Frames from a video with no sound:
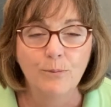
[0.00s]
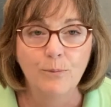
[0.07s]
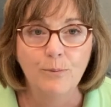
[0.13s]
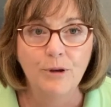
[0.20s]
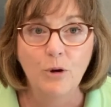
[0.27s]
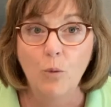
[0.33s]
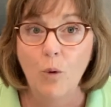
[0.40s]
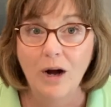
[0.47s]
be
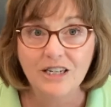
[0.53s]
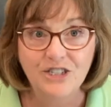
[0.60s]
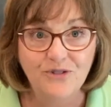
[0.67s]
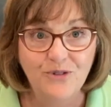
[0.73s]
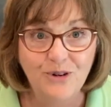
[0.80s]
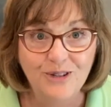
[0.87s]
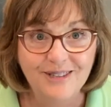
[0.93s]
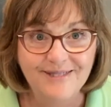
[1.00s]

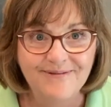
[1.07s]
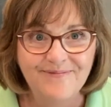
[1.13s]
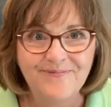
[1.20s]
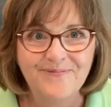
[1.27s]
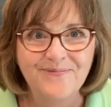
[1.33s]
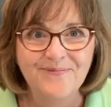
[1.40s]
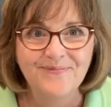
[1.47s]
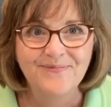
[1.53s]
watchful
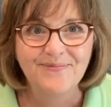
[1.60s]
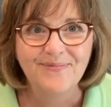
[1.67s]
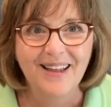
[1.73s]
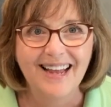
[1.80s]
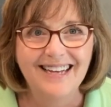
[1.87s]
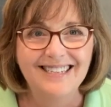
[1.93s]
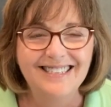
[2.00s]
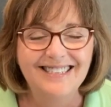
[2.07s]

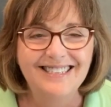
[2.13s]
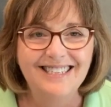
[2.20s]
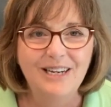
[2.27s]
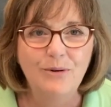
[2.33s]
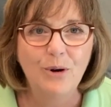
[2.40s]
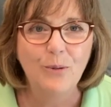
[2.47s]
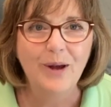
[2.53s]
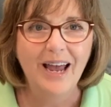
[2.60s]
and see
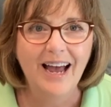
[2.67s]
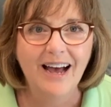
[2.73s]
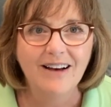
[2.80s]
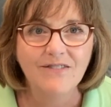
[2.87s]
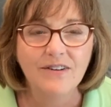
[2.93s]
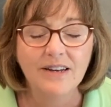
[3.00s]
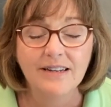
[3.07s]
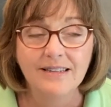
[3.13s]
what we
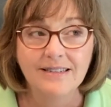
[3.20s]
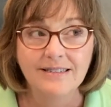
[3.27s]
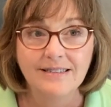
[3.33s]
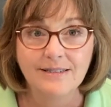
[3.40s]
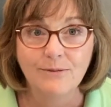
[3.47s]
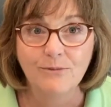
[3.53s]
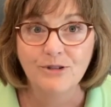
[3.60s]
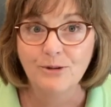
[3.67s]
have,
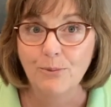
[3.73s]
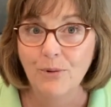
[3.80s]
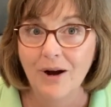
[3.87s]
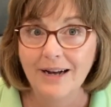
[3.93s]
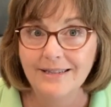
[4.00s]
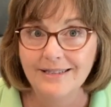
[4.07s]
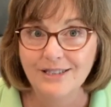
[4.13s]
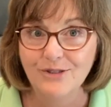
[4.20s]
some
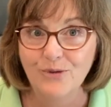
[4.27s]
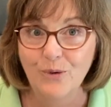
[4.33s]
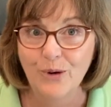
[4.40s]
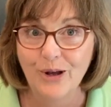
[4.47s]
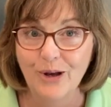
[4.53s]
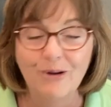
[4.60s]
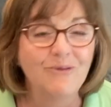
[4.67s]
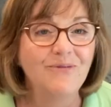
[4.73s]
surprises for
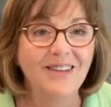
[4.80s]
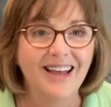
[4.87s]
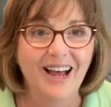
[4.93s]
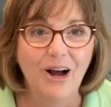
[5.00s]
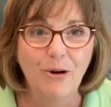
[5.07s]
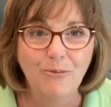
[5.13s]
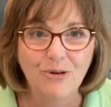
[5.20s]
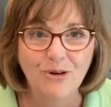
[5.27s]
you. I
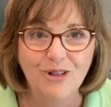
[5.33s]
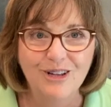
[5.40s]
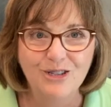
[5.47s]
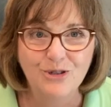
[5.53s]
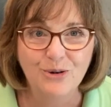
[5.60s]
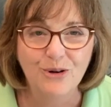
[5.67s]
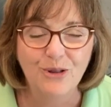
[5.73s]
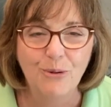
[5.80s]
hope you'll
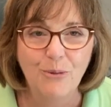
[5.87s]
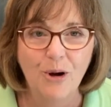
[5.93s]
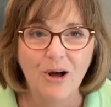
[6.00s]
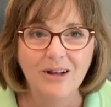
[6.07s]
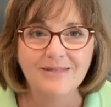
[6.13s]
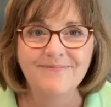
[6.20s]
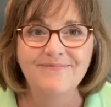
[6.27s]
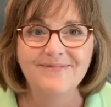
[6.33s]
enjoy them
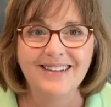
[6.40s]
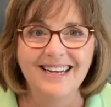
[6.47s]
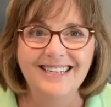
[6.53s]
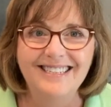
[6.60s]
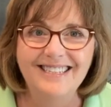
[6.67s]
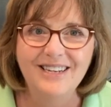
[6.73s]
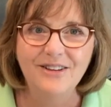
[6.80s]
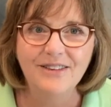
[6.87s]
all.
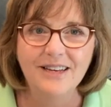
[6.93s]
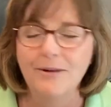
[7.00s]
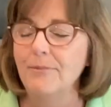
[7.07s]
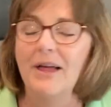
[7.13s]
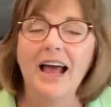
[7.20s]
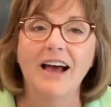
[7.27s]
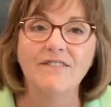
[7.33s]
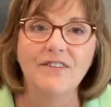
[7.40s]
Until then,
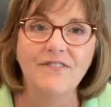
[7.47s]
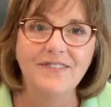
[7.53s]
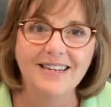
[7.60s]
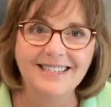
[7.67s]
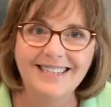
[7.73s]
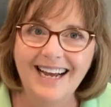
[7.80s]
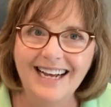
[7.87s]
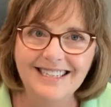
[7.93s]
have a
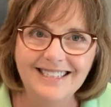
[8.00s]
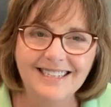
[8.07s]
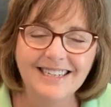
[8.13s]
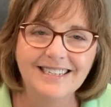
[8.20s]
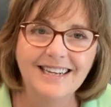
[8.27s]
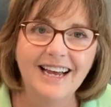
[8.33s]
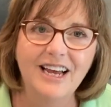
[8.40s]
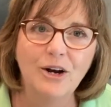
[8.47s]
fantastic
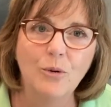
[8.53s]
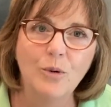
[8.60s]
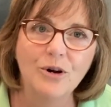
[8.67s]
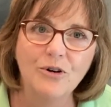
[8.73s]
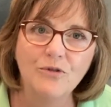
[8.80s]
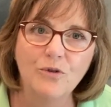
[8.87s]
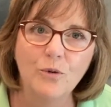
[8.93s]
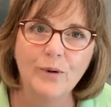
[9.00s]
day and a
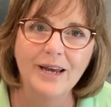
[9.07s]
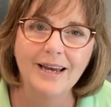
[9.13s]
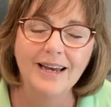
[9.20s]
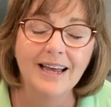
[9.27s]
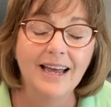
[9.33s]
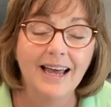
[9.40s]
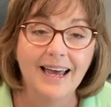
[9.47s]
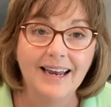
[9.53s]
wonderful week,
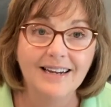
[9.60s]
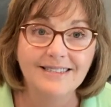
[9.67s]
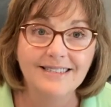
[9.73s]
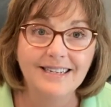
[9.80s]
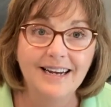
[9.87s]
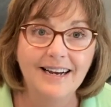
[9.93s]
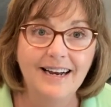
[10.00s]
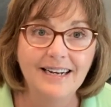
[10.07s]
and I'll see
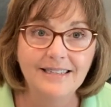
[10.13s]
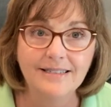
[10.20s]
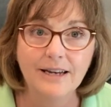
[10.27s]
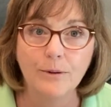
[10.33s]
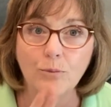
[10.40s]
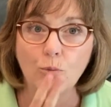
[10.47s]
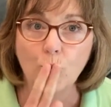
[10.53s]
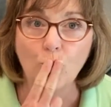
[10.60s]
you next time.
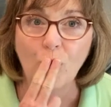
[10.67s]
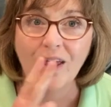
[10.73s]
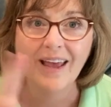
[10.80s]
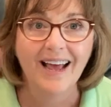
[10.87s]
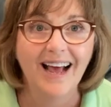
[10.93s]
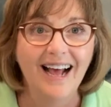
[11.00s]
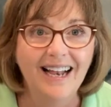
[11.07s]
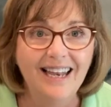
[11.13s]

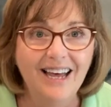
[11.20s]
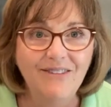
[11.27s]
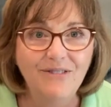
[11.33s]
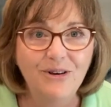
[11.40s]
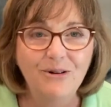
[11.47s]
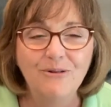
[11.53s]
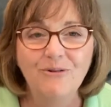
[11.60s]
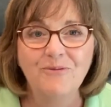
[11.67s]
I love
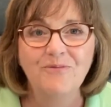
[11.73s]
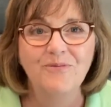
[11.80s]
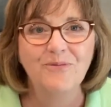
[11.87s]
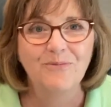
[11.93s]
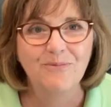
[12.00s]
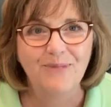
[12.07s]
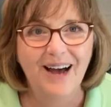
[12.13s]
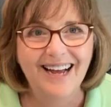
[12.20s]
you,
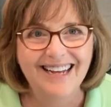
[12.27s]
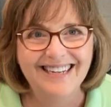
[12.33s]
bye.